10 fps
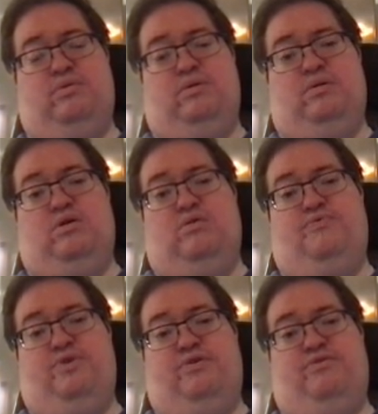
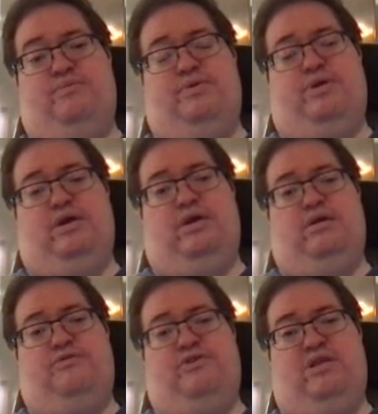
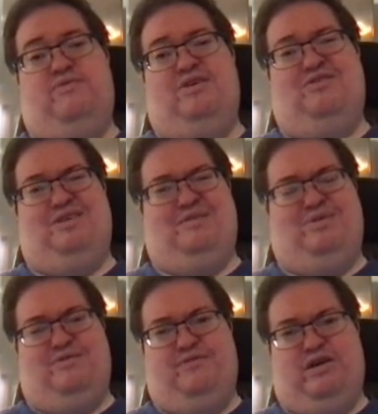a significance
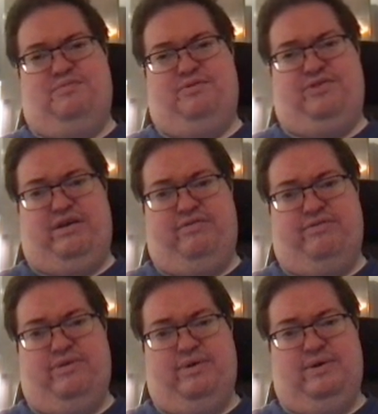level of 5%,
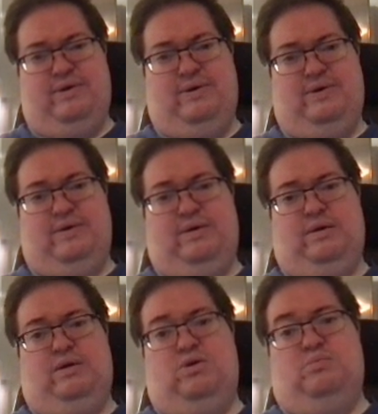
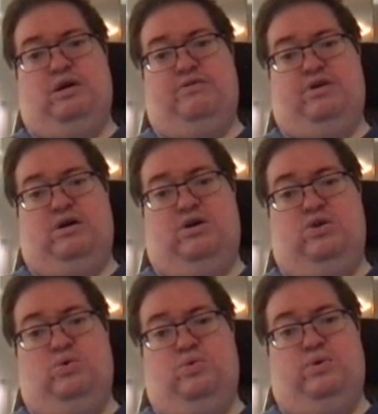you might
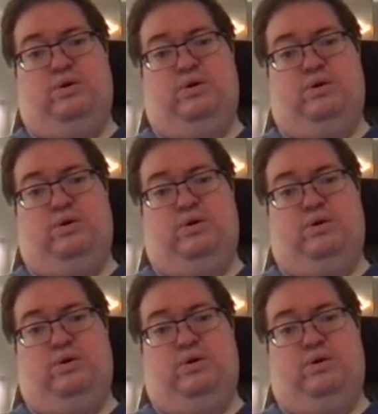argue,